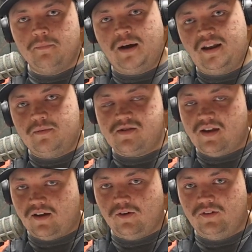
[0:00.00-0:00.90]
My name is
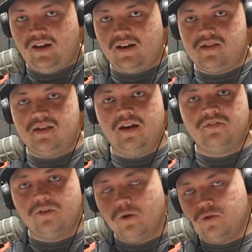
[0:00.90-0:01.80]
Nate Coen. Like I
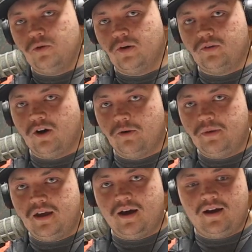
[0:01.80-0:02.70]
said, for those who don't know
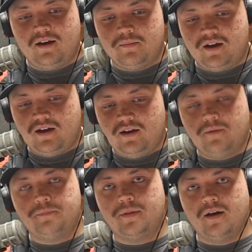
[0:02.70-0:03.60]
me, I am a
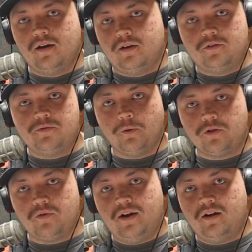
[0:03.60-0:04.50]

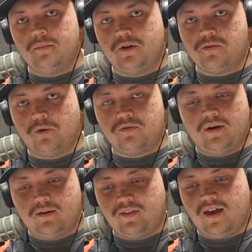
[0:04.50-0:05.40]
sports writer. I've been a sports
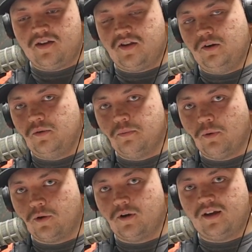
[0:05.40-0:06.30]
writer at the Cass County
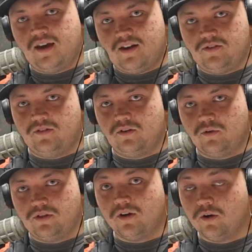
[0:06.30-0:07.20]
Reporter in Castleton,
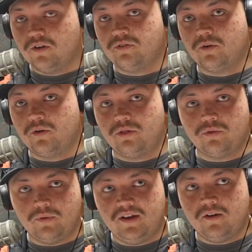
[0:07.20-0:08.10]
North Dakota for
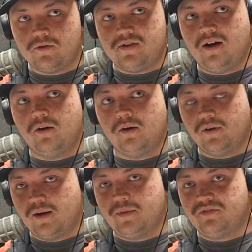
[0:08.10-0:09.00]
3 years now,
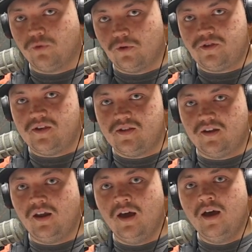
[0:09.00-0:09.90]
going on my fourth
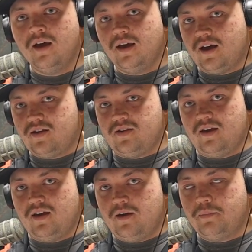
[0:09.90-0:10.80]
season as
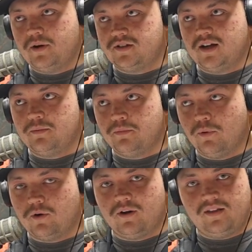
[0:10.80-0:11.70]
a part-time
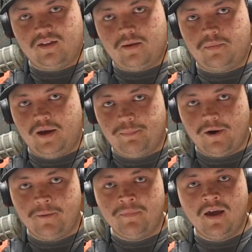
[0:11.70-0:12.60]
reporter at that
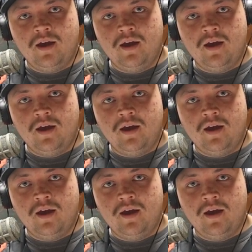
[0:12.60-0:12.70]
paper.